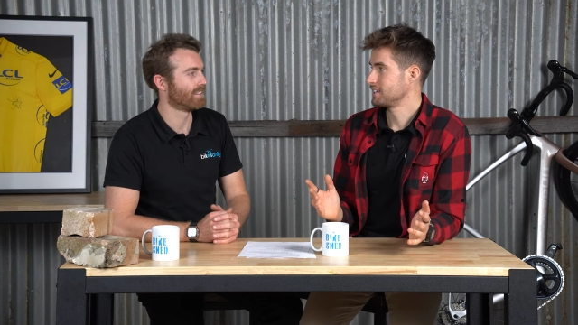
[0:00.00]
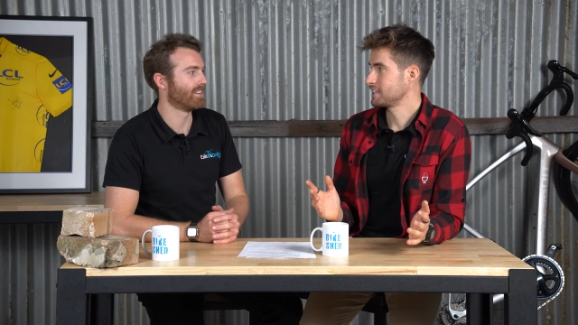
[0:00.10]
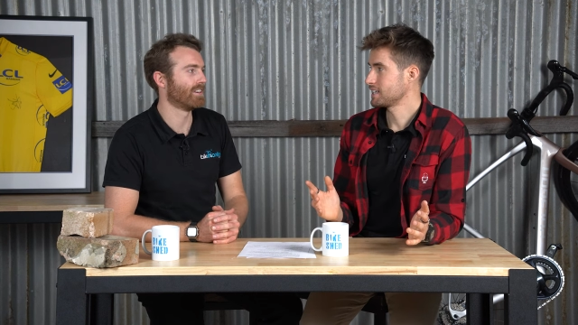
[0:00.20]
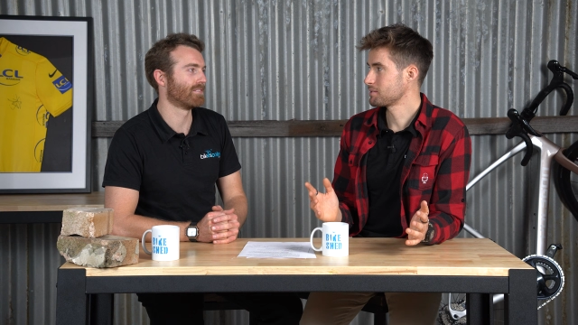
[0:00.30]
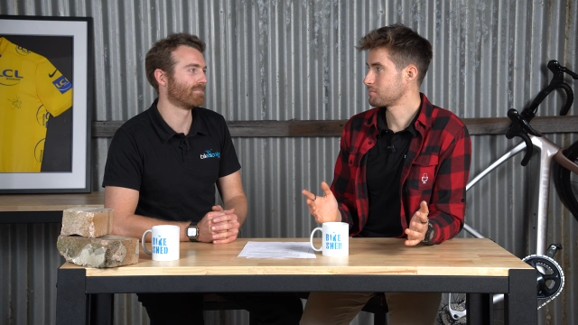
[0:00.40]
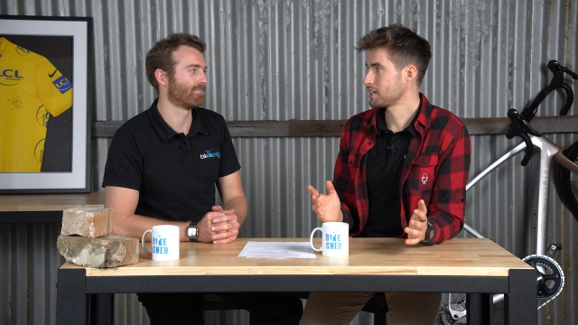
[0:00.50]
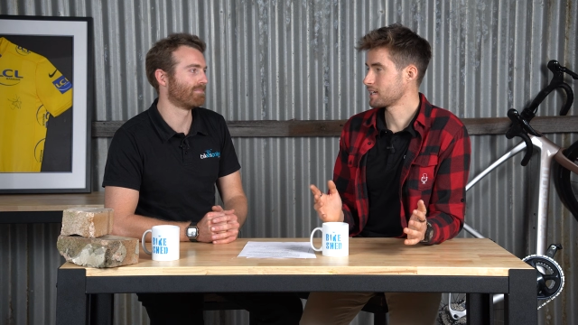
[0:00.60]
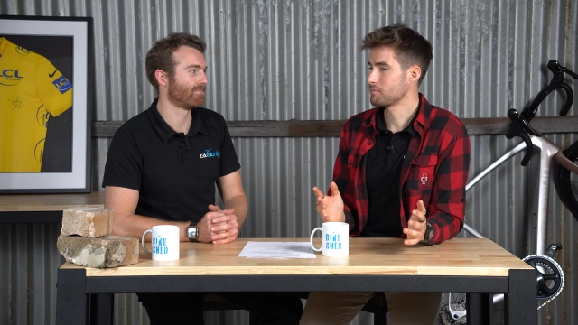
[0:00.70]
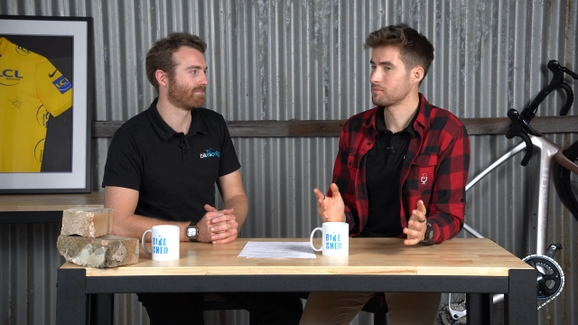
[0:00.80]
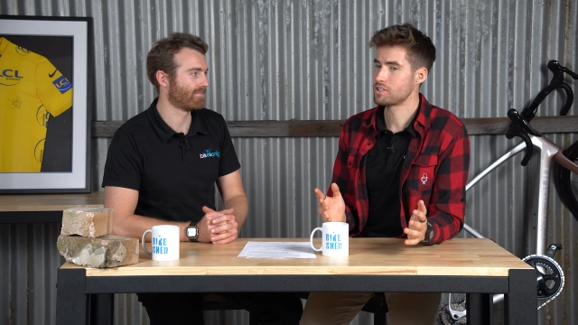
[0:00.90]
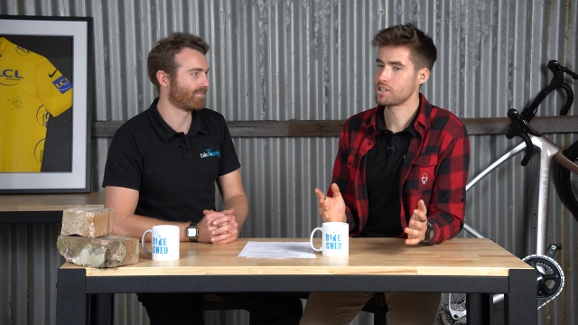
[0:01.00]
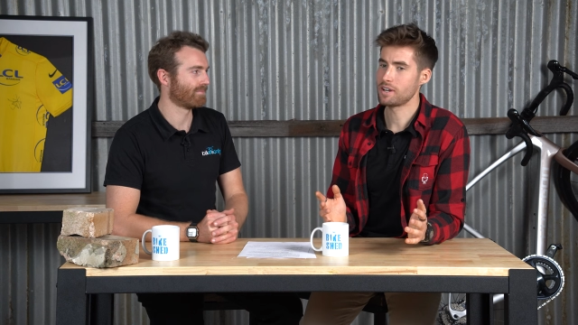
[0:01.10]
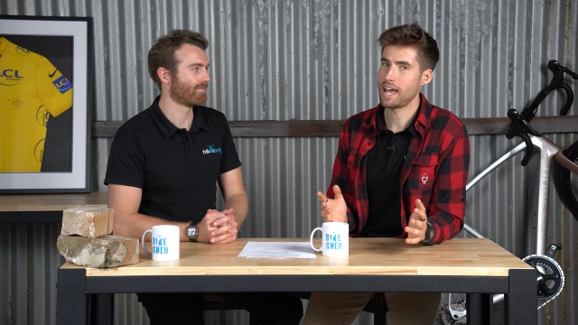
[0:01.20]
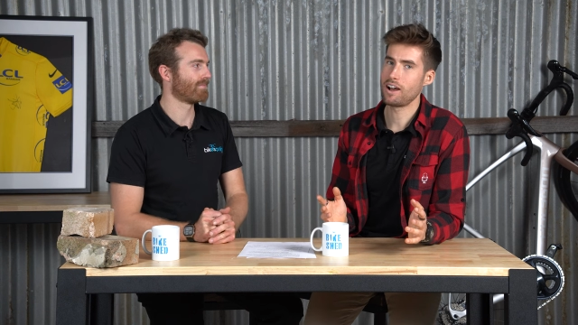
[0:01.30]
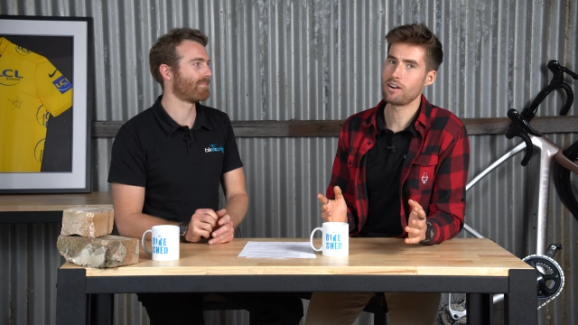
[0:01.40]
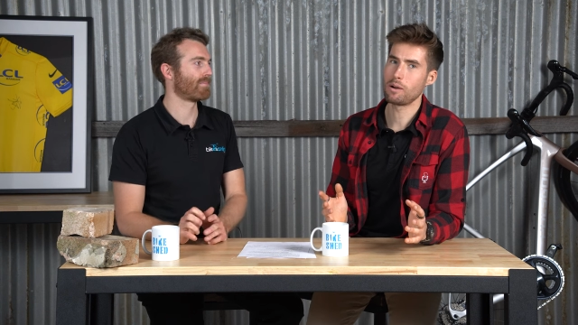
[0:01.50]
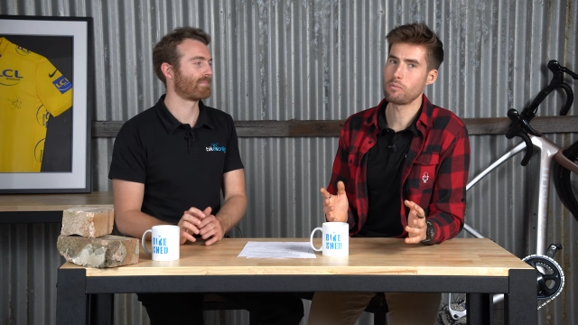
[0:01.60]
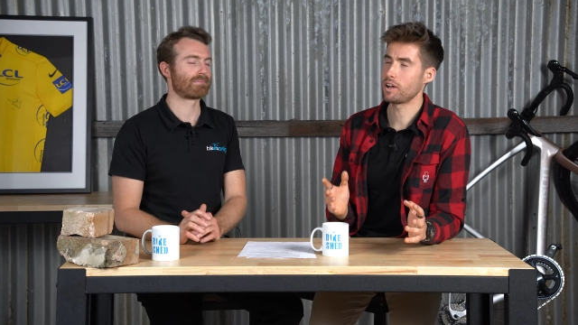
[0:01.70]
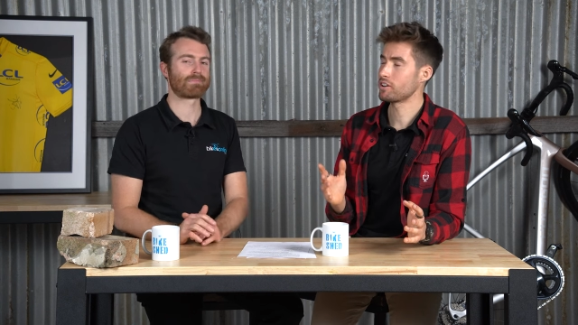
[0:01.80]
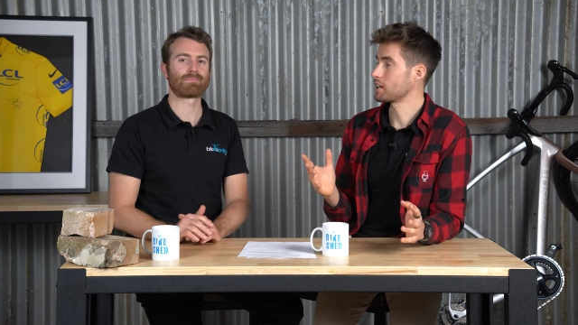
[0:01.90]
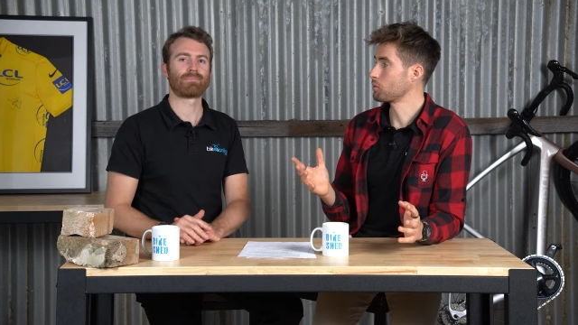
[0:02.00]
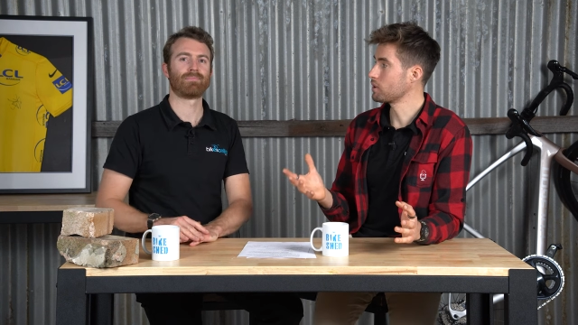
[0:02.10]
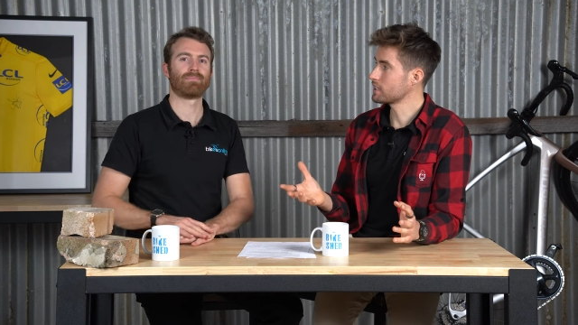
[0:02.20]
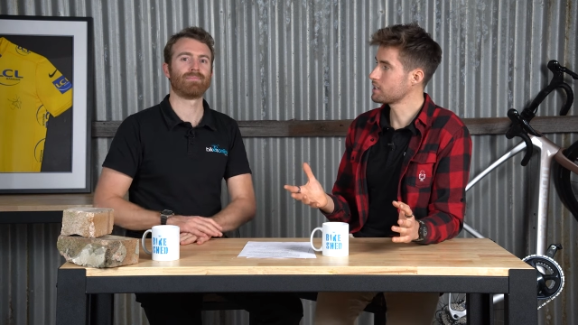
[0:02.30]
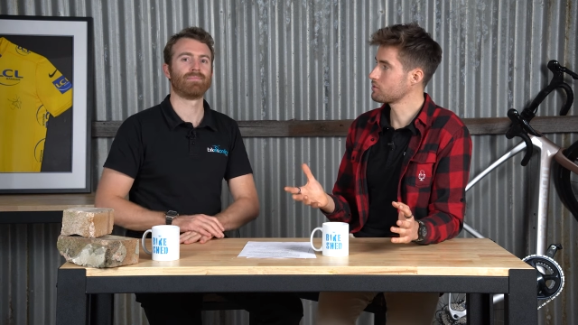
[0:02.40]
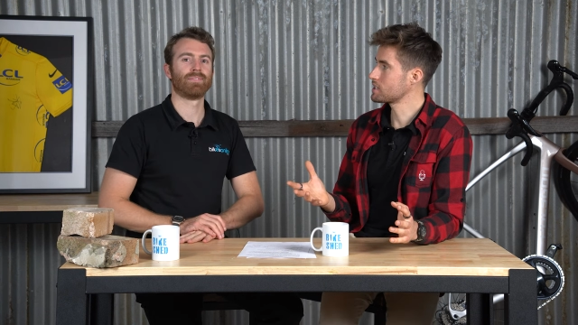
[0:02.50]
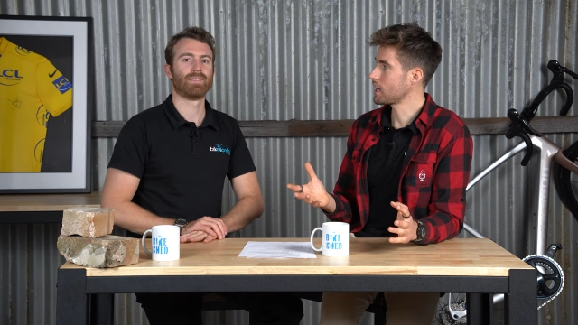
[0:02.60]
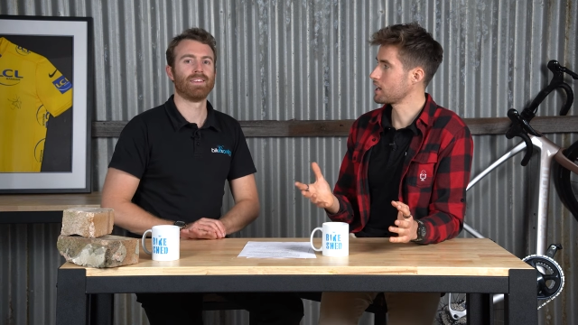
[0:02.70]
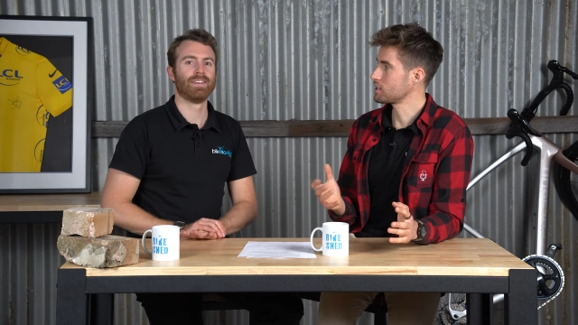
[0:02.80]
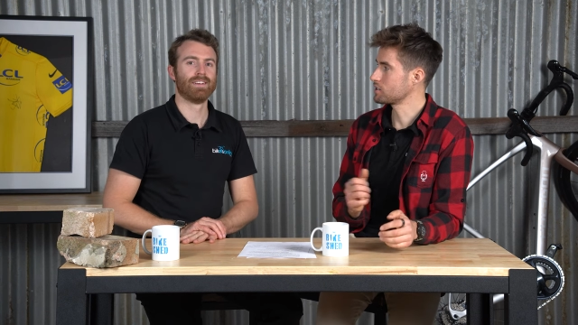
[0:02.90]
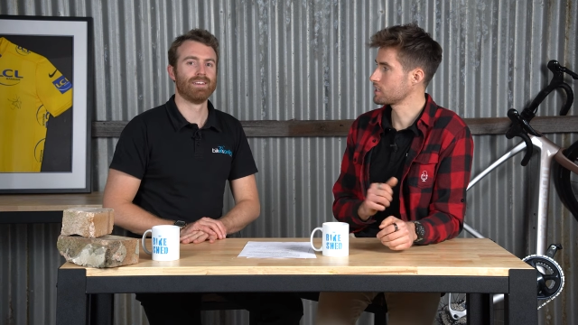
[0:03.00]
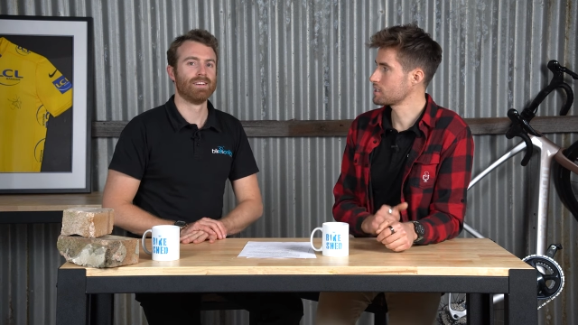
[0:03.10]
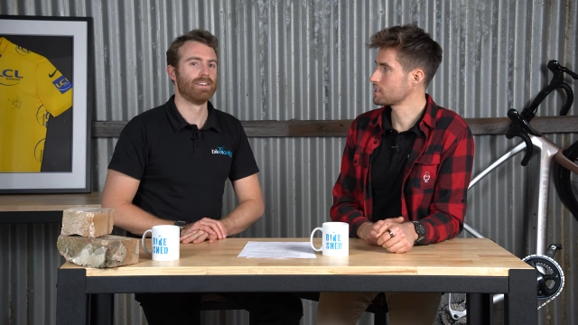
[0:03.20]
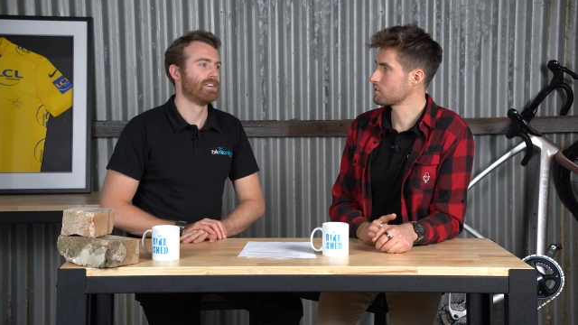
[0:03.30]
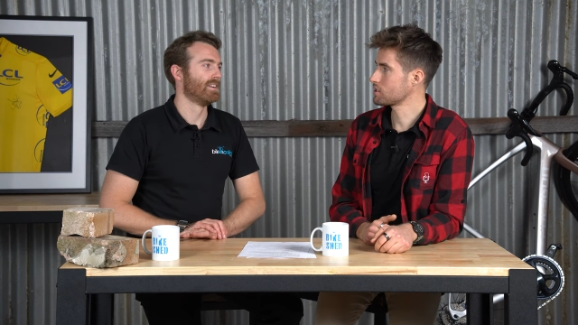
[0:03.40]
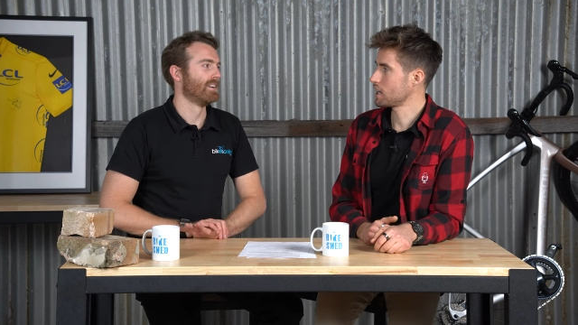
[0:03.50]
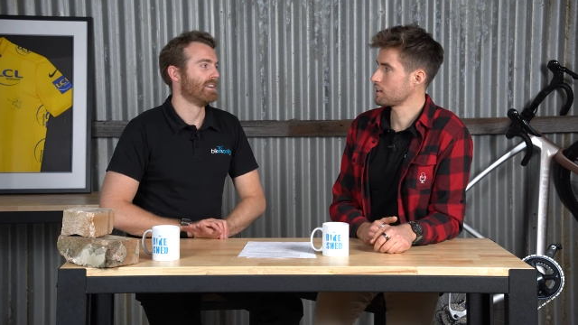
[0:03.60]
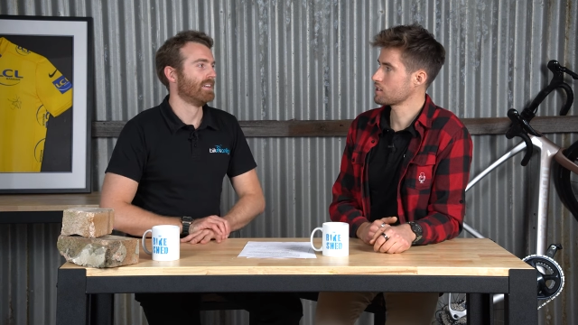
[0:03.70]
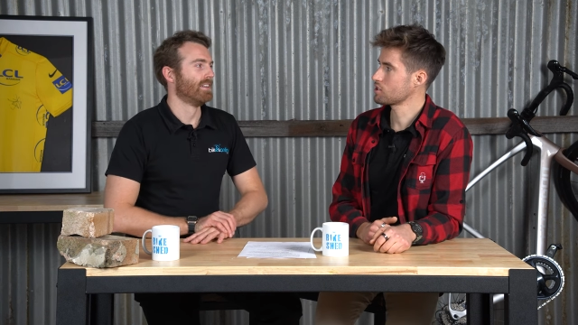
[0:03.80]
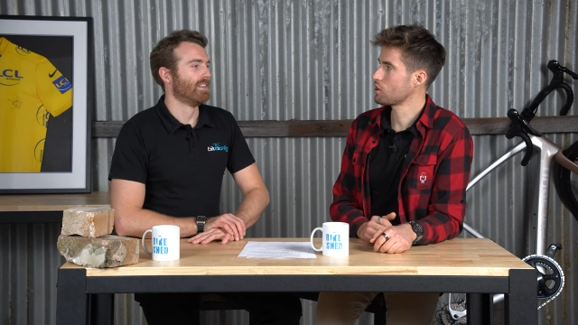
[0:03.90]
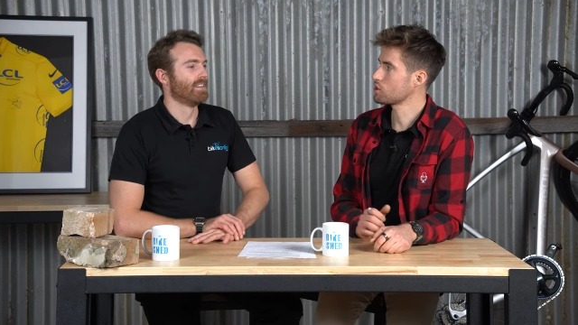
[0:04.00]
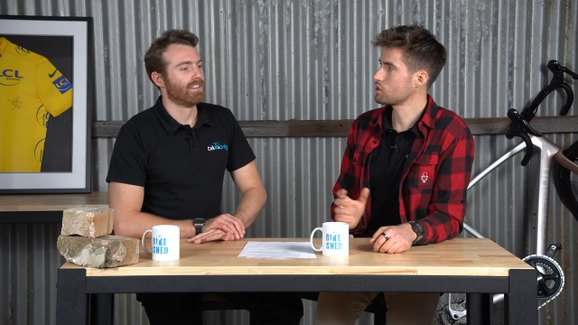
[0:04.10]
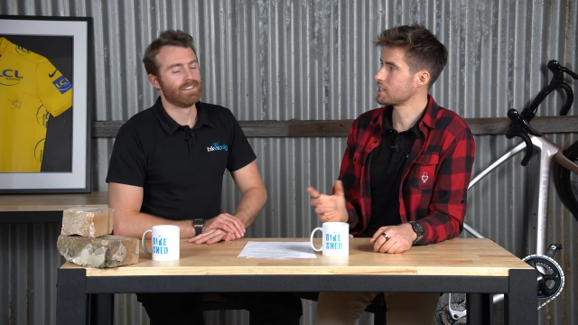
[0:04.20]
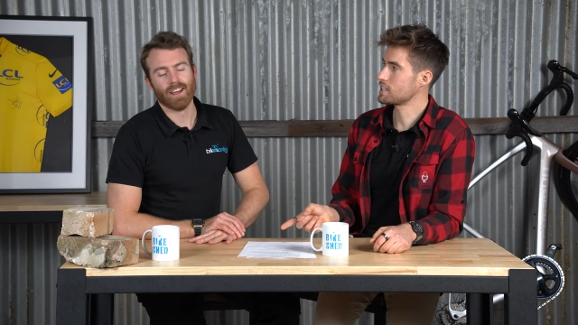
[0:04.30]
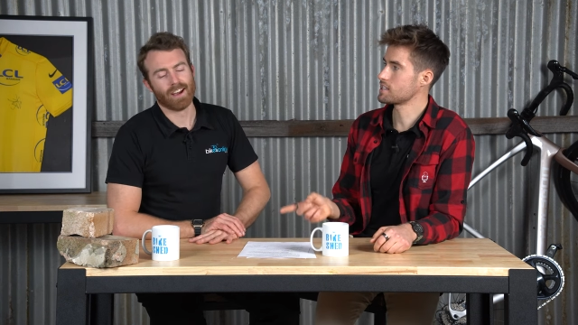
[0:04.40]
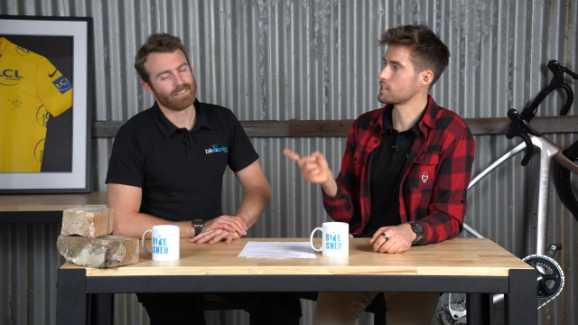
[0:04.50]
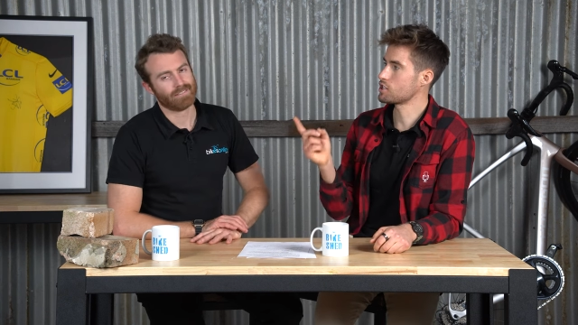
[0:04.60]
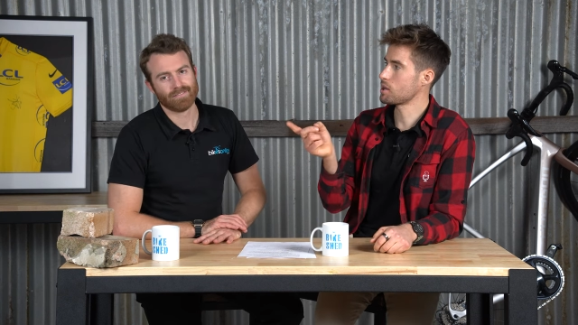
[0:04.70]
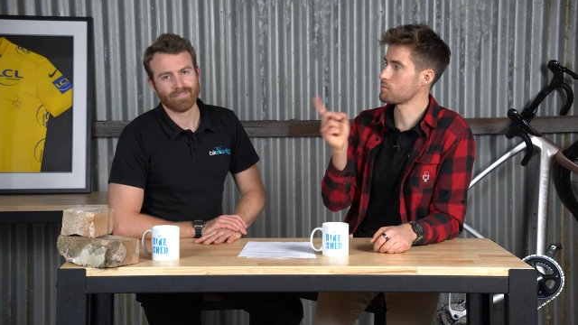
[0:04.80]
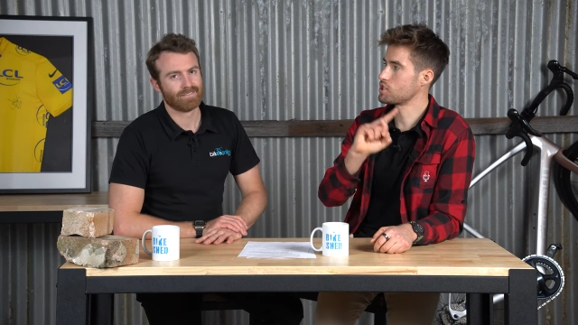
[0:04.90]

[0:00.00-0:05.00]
Speaker 1: They didn't pick him. So now I'm wondering, will he retire? Do you think he's going to retire next year, or do you think no. he's going to jump